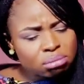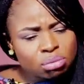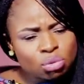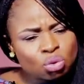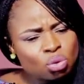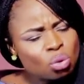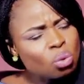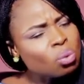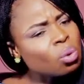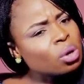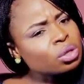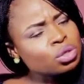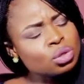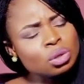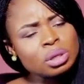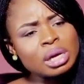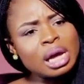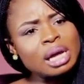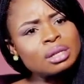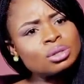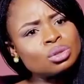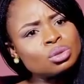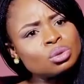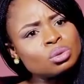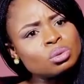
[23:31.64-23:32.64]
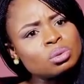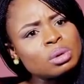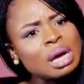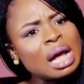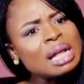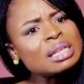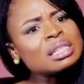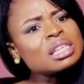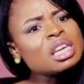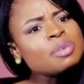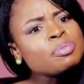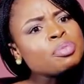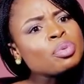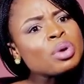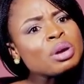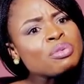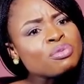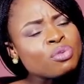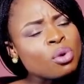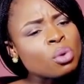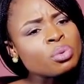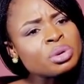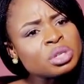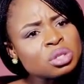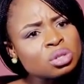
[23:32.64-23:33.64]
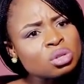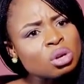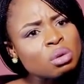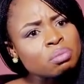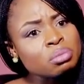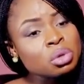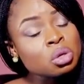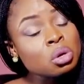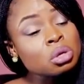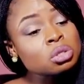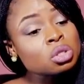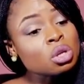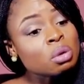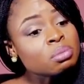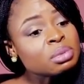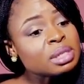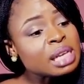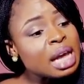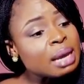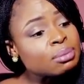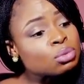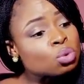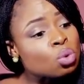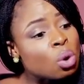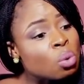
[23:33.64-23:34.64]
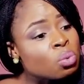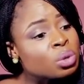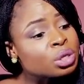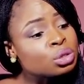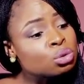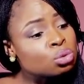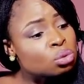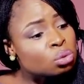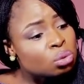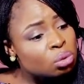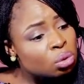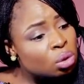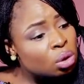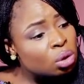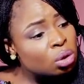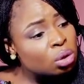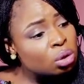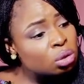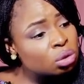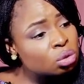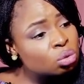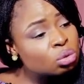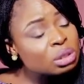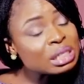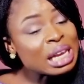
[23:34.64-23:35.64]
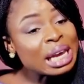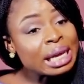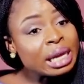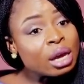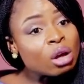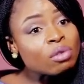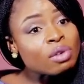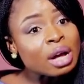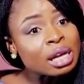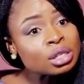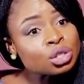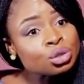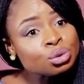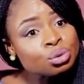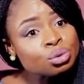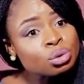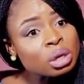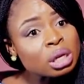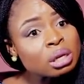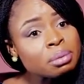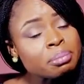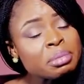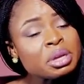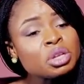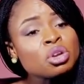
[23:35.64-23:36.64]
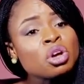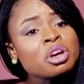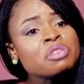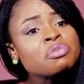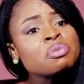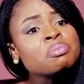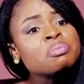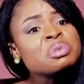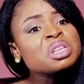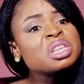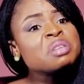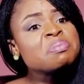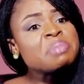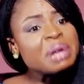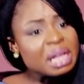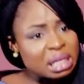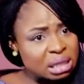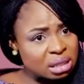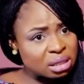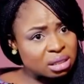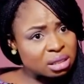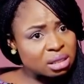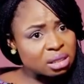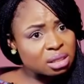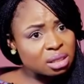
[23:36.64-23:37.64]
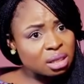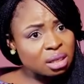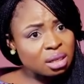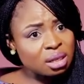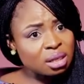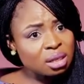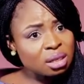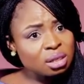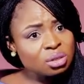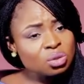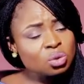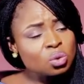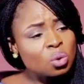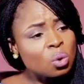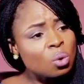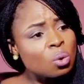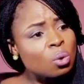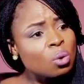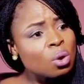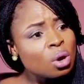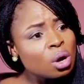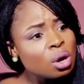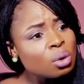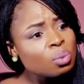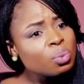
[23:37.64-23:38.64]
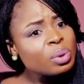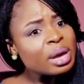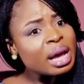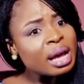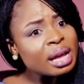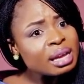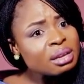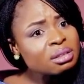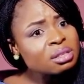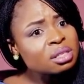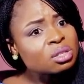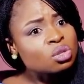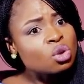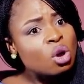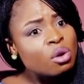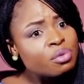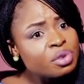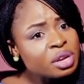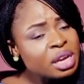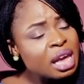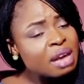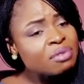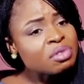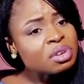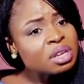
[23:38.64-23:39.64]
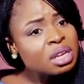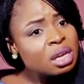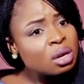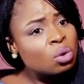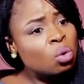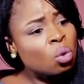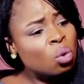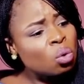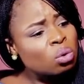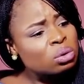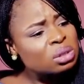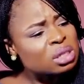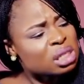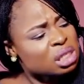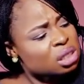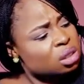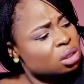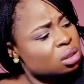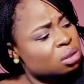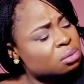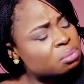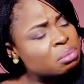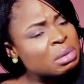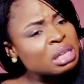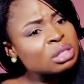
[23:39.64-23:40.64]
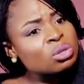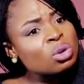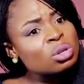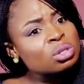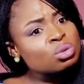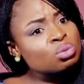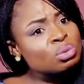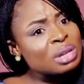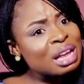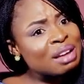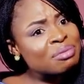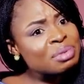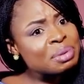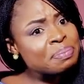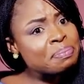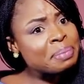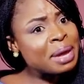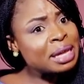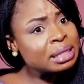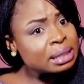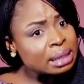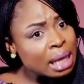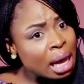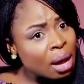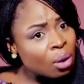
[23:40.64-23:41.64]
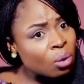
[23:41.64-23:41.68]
Do what you can do and keep praying for wisdom, because sometimes what we do to take care of our children may not even be the best. So we are discovering every day, oh, this method would have been better,